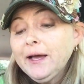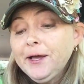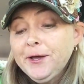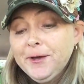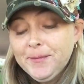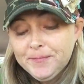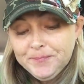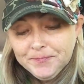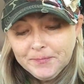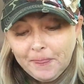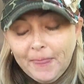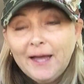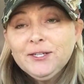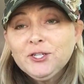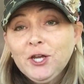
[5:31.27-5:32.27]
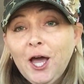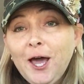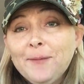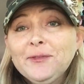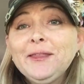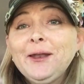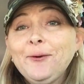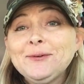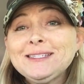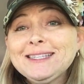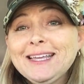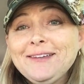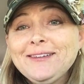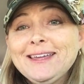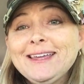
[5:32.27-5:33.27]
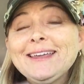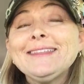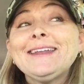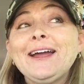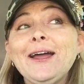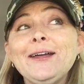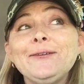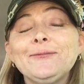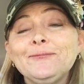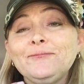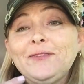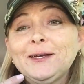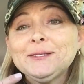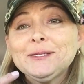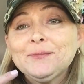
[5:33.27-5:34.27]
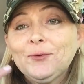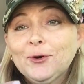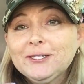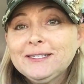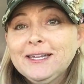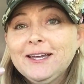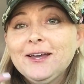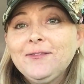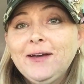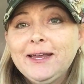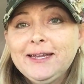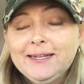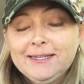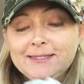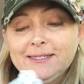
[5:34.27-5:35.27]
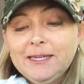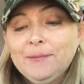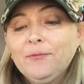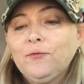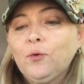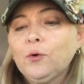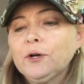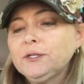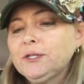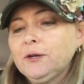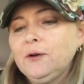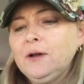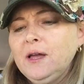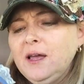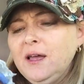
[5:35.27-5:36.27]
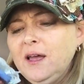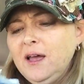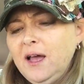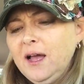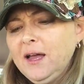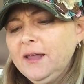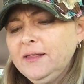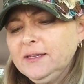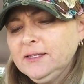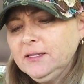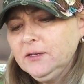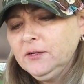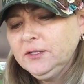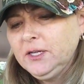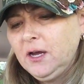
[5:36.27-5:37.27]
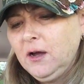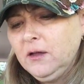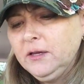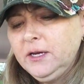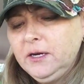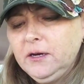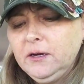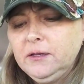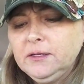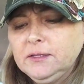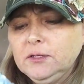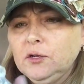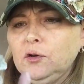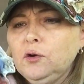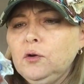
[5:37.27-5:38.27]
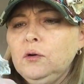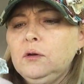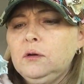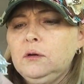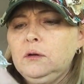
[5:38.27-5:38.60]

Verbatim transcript: um, I shopped and then I was leaving and then I found some more stuff I didn't see before. So I got this little doll here, this little